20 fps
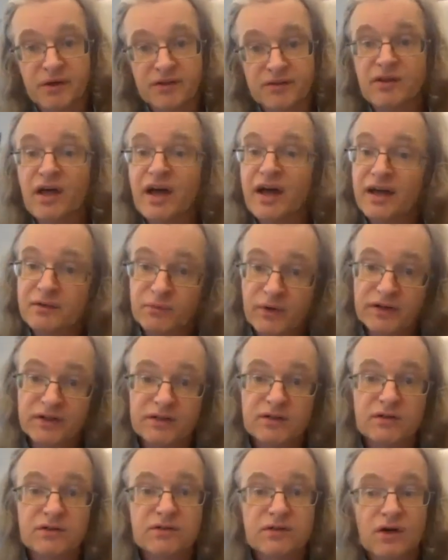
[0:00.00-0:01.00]
But hey, when
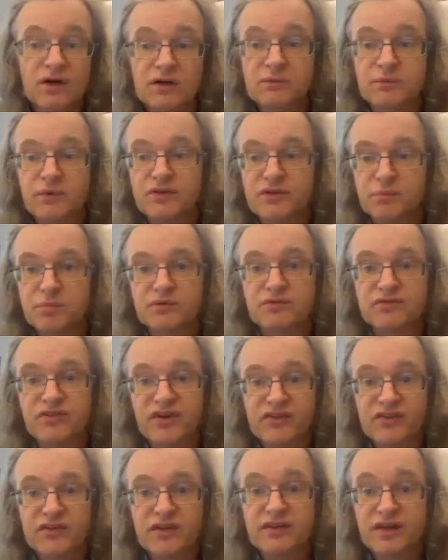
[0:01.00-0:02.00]
you talk with a
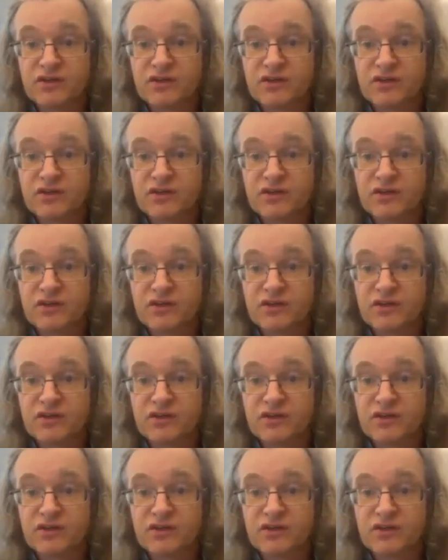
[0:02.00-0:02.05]
professor,